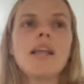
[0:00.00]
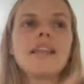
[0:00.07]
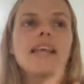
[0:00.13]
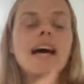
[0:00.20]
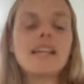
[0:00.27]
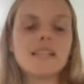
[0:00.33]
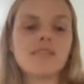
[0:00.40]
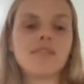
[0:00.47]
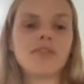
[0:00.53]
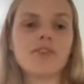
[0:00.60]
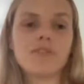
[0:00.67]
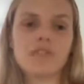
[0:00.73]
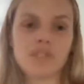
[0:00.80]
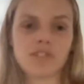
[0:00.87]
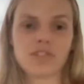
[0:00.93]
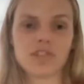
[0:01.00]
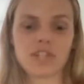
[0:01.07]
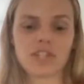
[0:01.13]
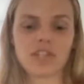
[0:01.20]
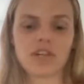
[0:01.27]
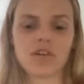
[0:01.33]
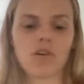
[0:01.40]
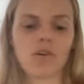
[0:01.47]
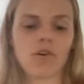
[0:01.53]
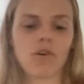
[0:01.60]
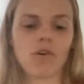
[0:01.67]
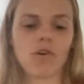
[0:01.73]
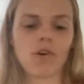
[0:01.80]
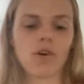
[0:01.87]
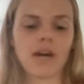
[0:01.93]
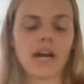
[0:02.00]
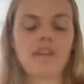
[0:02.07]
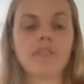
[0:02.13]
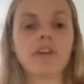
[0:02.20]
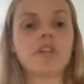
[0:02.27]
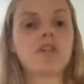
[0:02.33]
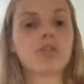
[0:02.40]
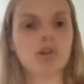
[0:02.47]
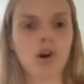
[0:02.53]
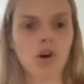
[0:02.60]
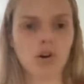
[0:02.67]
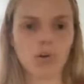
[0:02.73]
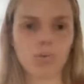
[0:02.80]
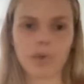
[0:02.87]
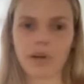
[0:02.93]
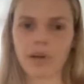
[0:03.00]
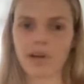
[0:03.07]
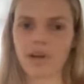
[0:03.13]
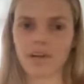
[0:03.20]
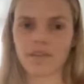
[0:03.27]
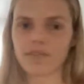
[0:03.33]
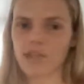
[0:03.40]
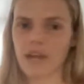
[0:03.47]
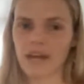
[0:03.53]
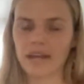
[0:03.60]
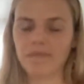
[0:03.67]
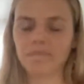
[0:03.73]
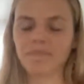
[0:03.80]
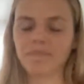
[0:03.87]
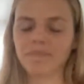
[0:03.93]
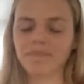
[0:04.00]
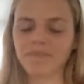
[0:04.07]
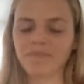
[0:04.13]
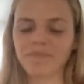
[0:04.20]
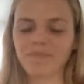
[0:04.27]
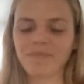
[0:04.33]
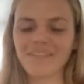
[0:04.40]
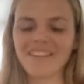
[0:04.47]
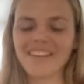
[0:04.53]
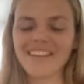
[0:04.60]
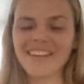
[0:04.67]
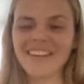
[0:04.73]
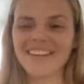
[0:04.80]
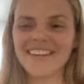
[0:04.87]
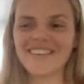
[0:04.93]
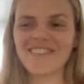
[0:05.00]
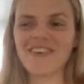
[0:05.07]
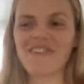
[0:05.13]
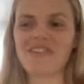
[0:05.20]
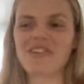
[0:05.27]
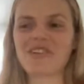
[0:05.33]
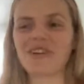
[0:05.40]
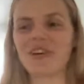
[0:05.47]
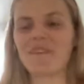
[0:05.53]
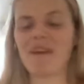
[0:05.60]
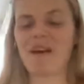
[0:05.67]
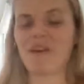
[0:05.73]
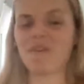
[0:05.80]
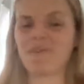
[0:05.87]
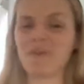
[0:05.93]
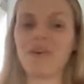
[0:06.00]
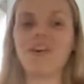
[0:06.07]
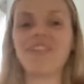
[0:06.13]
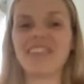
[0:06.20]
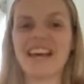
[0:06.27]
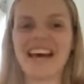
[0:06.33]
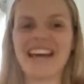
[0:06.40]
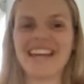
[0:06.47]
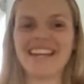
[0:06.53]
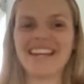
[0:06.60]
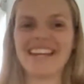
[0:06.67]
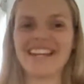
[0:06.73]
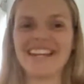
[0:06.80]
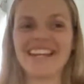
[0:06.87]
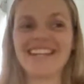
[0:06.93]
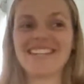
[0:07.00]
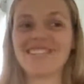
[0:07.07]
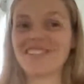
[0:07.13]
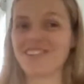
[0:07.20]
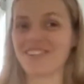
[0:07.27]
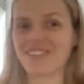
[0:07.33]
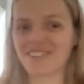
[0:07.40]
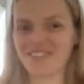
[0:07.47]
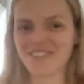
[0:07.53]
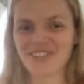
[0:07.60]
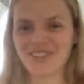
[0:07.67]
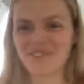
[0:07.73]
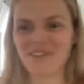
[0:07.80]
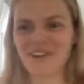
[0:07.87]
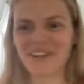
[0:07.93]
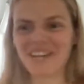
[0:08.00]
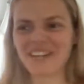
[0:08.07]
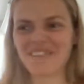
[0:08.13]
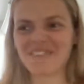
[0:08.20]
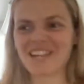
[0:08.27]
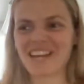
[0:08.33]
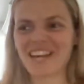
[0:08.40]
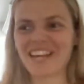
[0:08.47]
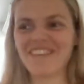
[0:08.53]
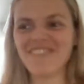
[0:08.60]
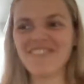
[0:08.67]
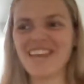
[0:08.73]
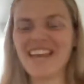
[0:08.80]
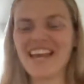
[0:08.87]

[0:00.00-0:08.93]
That is for a restricted or kind of a controlled period of time. When we're talking about beyond that, it's not a controlled period of time.